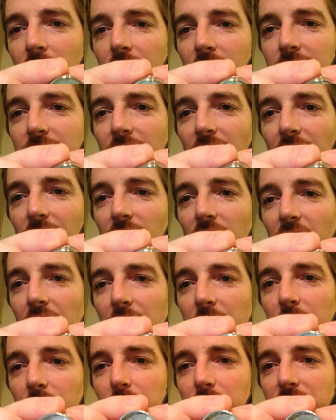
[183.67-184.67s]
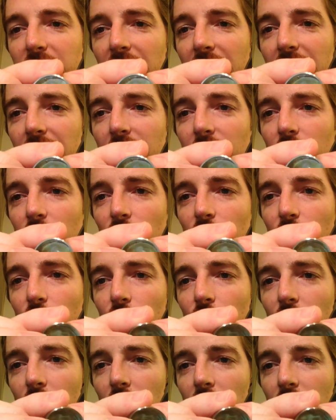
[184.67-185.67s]
It's kind of like taking a
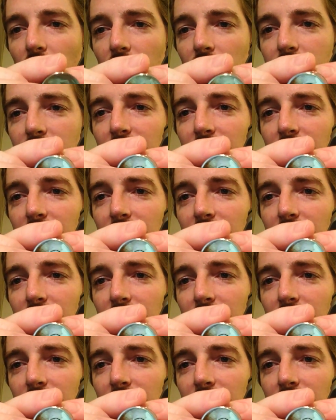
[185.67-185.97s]
little